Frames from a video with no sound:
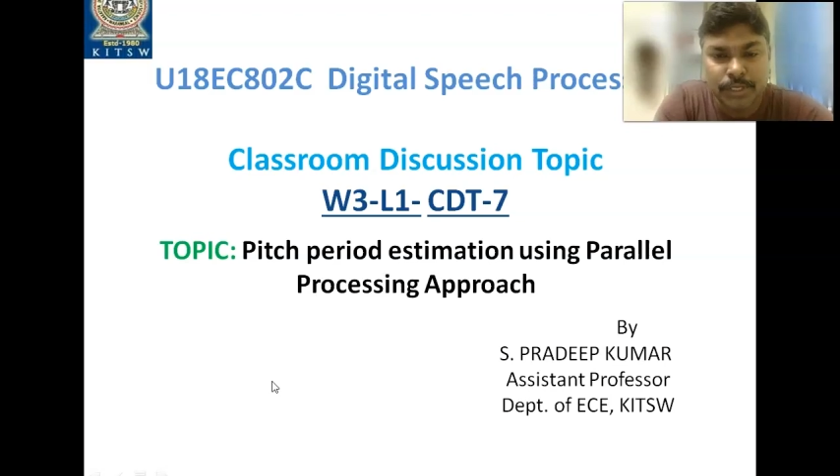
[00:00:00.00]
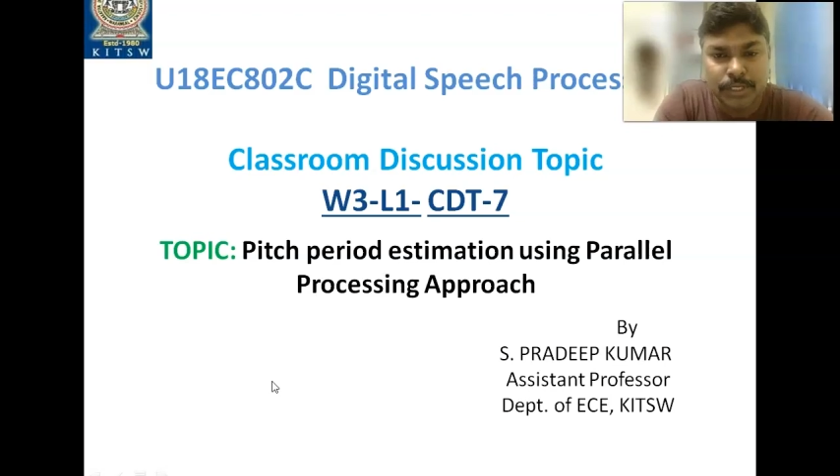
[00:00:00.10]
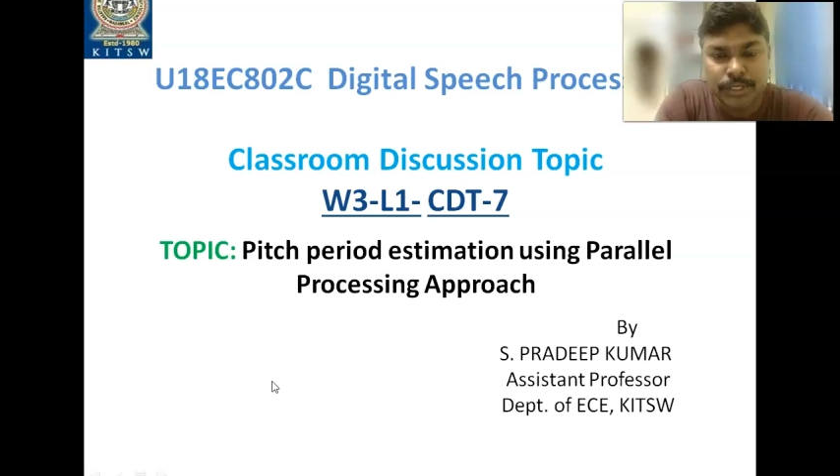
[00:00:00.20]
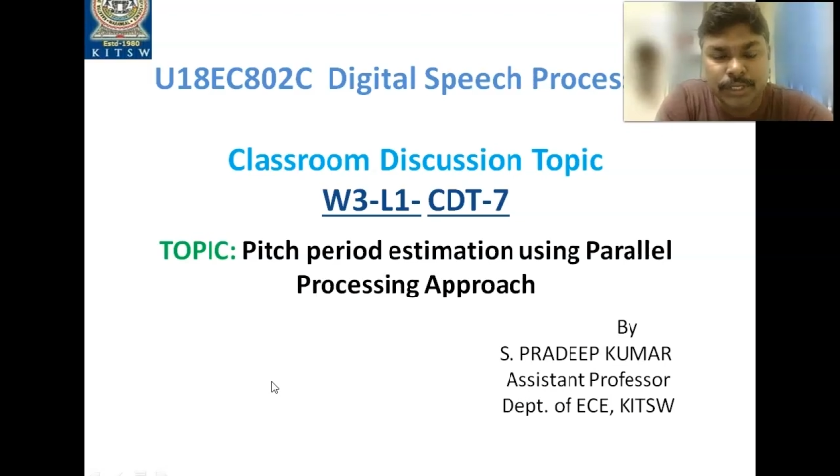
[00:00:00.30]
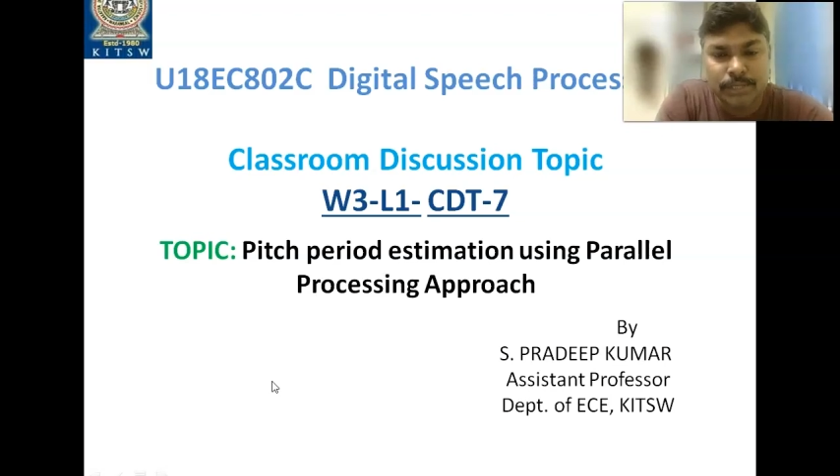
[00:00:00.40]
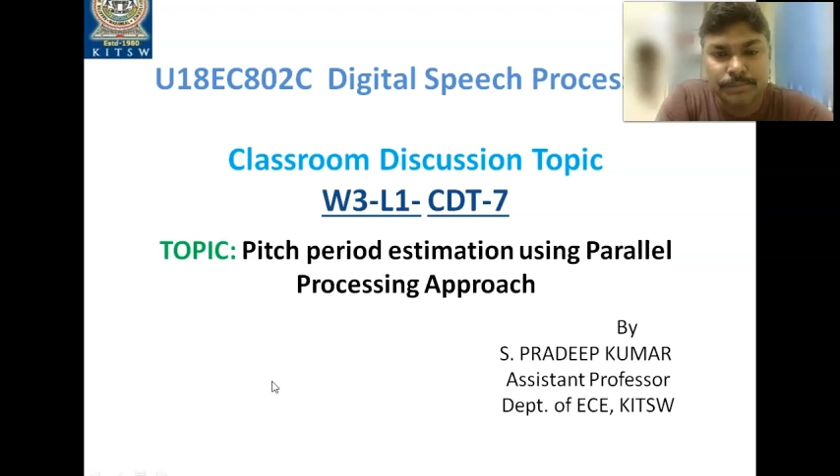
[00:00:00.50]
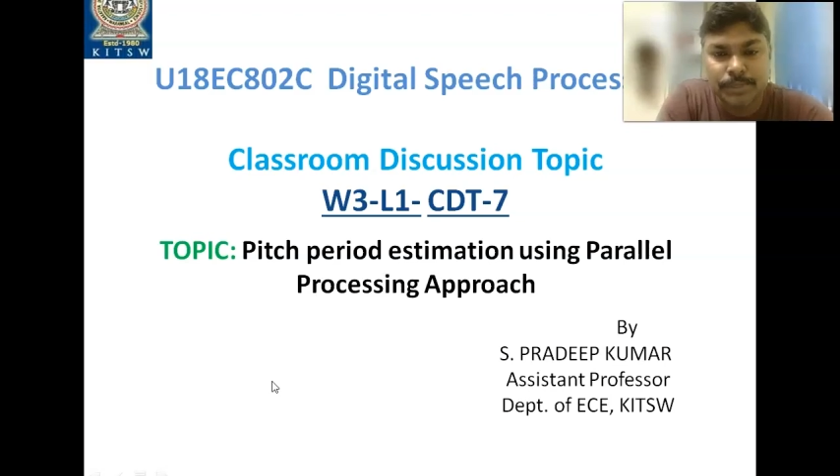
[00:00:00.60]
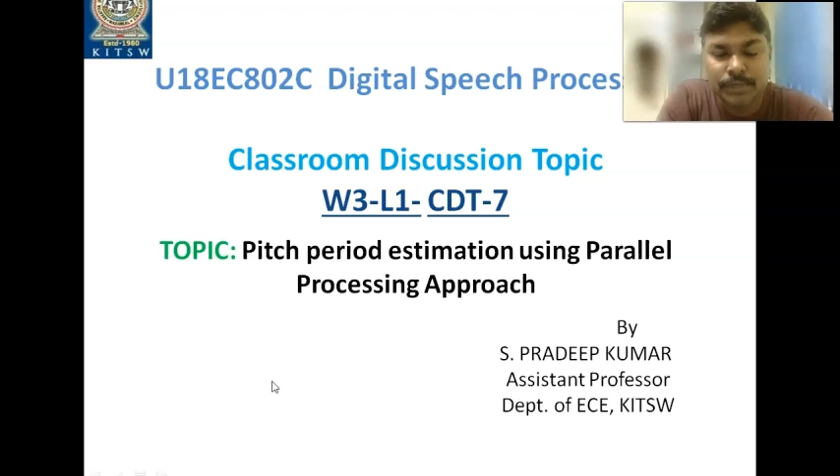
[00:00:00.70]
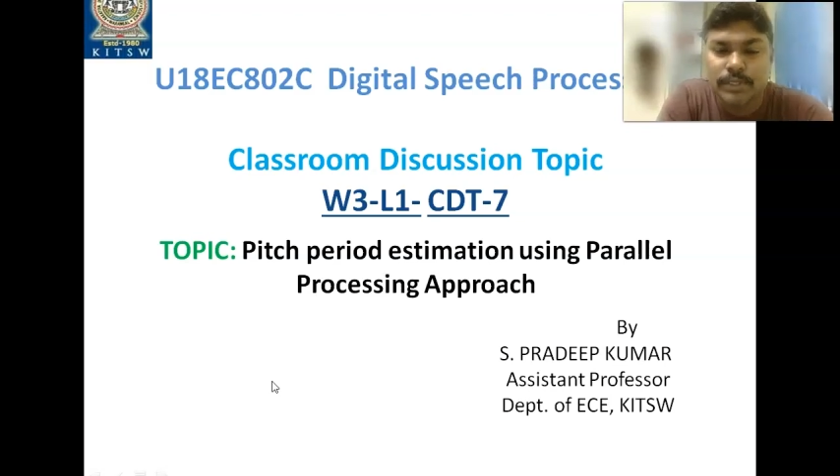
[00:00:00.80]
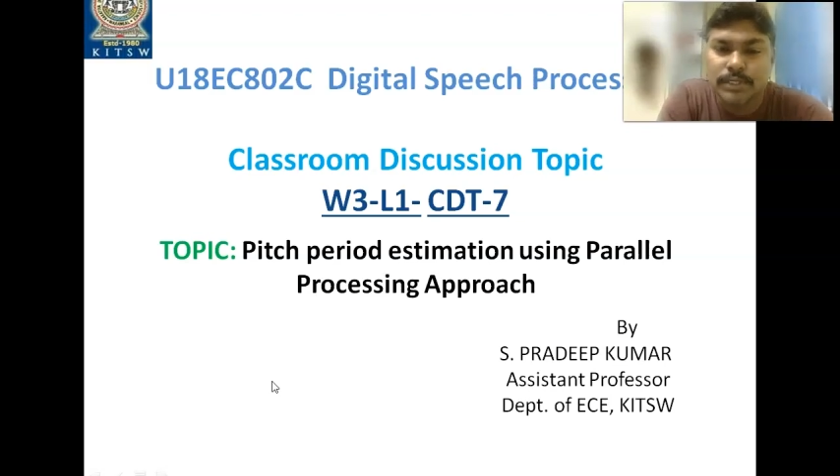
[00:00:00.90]
So in the
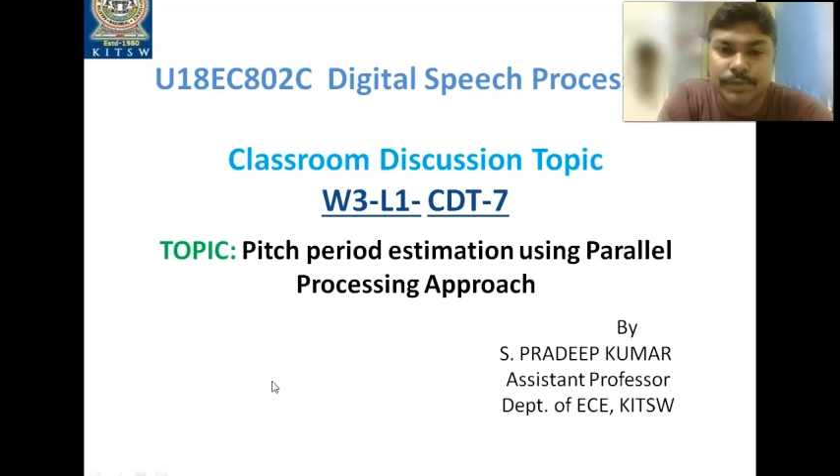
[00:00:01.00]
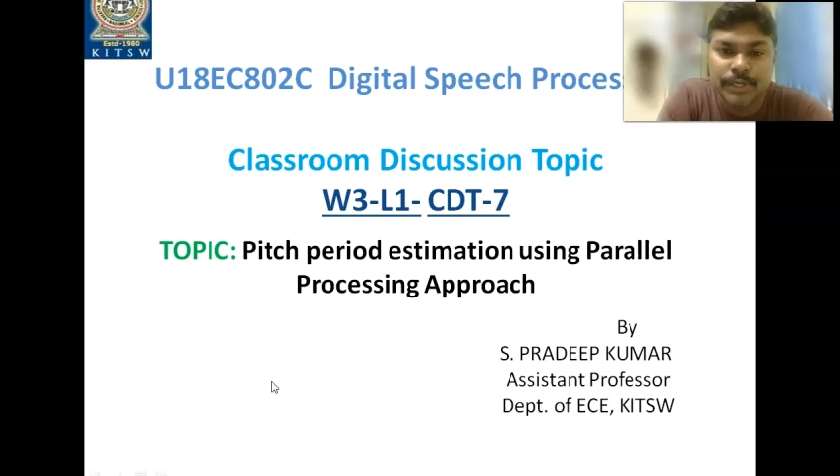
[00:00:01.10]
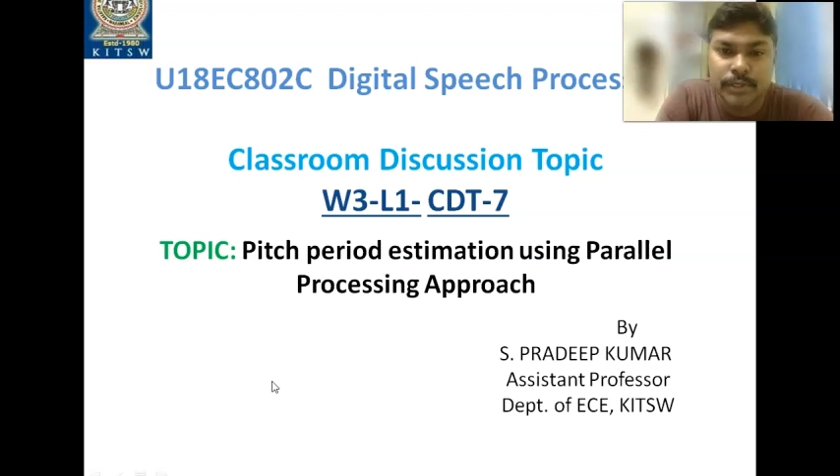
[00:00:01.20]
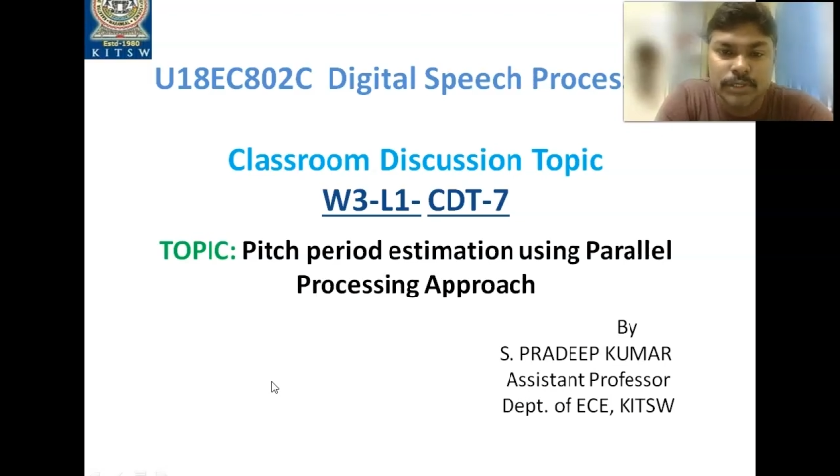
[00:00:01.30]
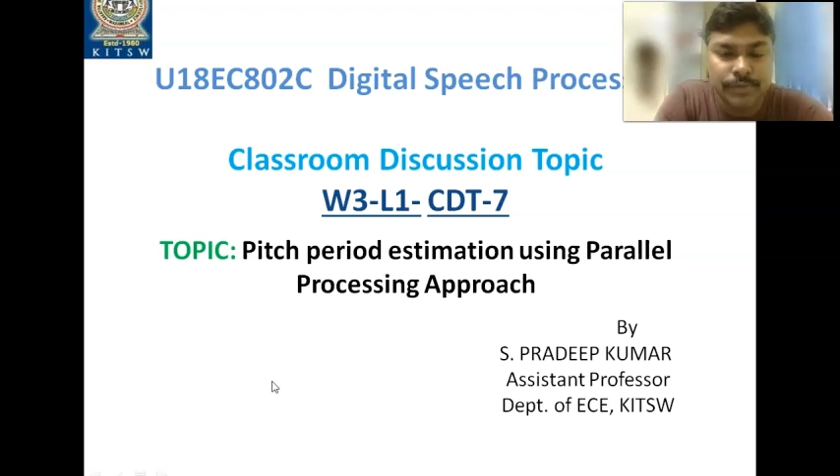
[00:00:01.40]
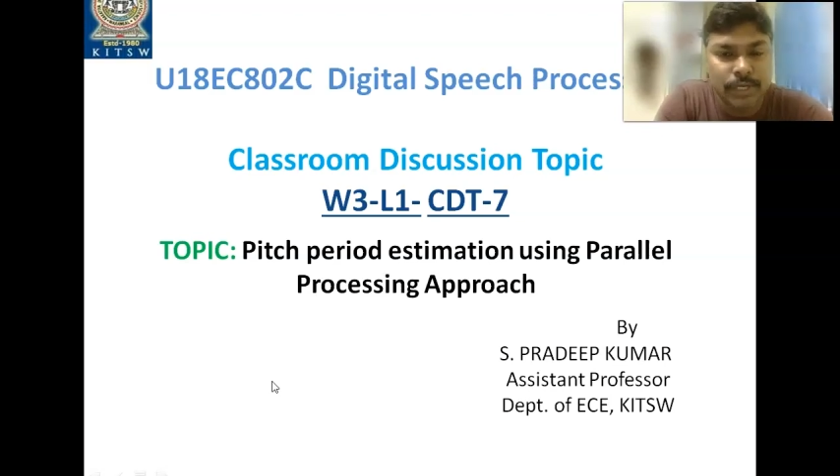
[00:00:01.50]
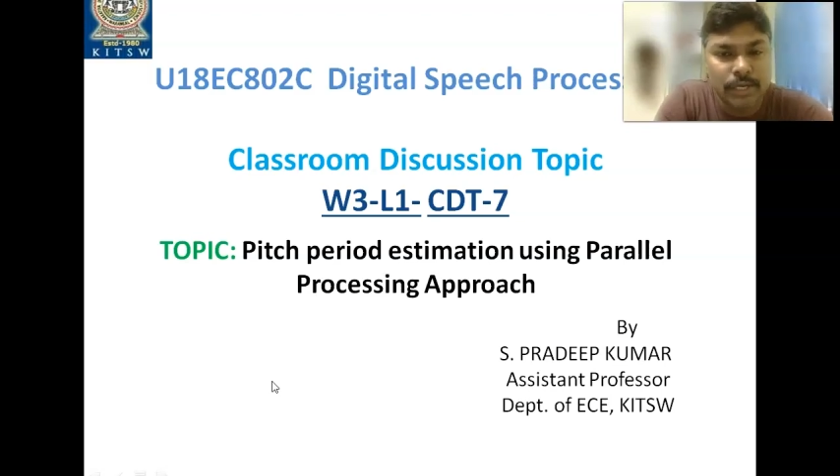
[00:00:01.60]
previous videos we